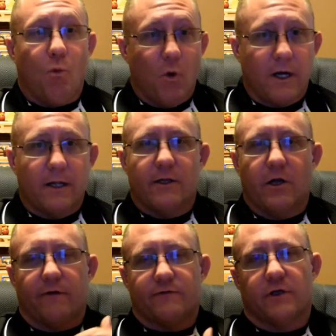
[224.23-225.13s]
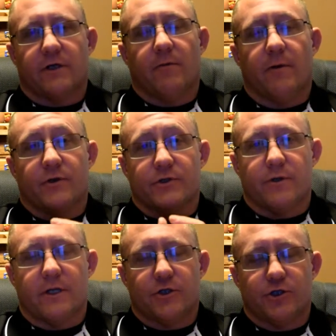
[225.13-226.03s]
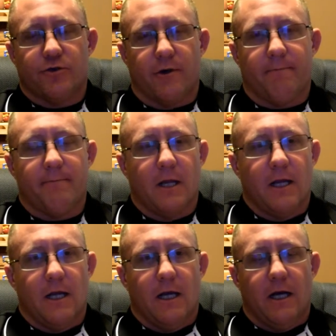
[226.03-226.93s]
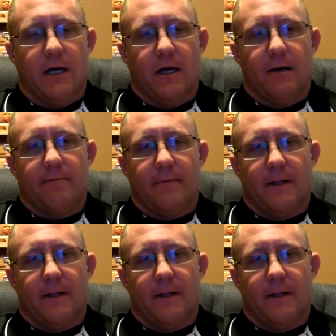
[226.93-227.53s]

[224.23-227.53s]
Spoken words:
wanting the officer to come up there so he could shoot him.